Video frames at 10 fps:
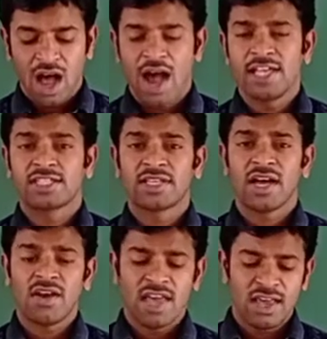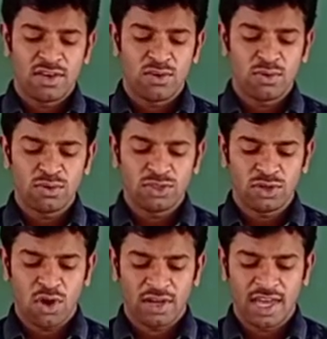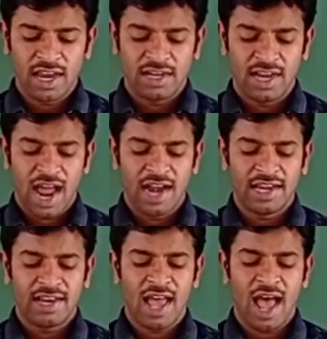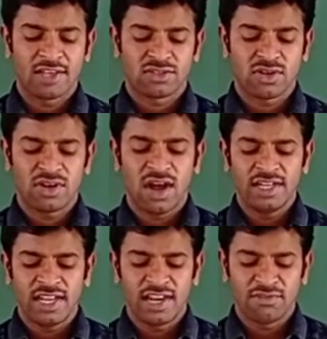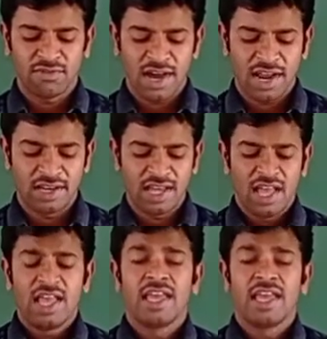I saw a huge rocket and an astronaut in white.